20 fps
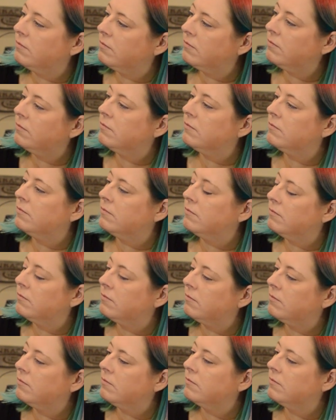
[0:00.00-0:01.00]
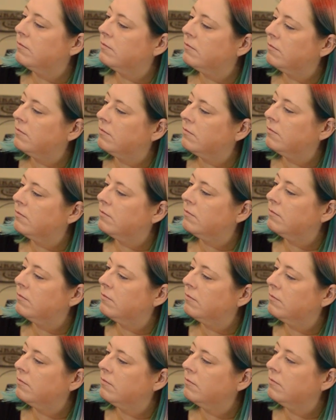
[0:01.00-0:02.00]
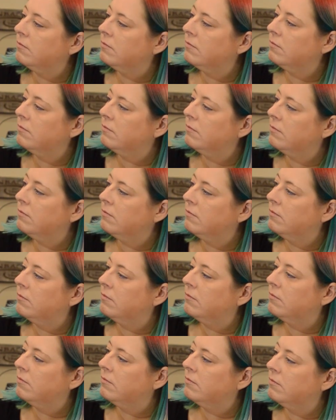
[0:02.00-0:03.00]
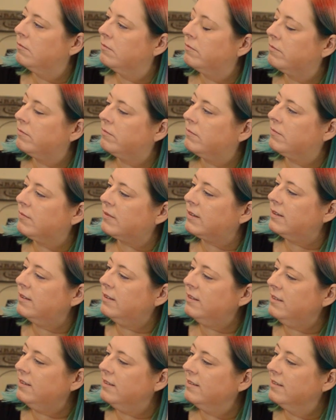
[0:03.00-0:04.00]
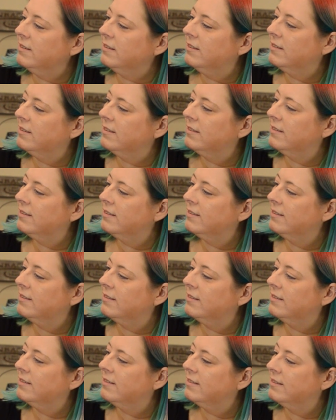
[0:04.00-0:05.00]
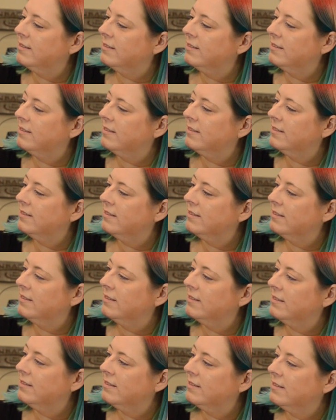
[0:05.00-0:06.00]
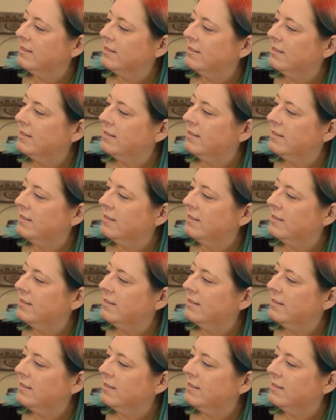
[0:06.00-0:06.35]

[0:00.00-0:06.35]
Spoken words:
(not speaking)